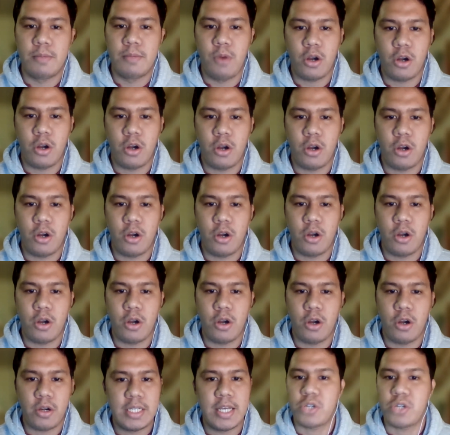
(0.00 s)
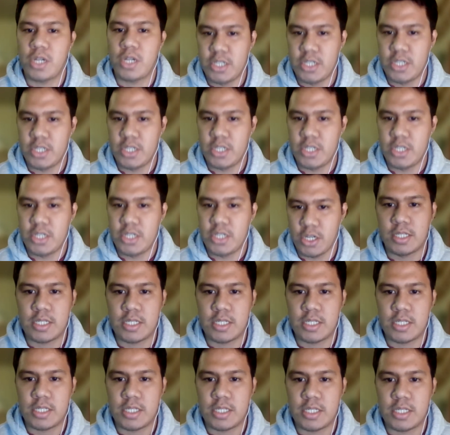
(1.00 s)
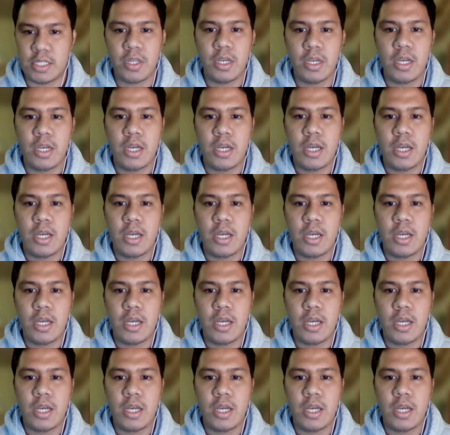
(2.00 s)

democracy and social justice.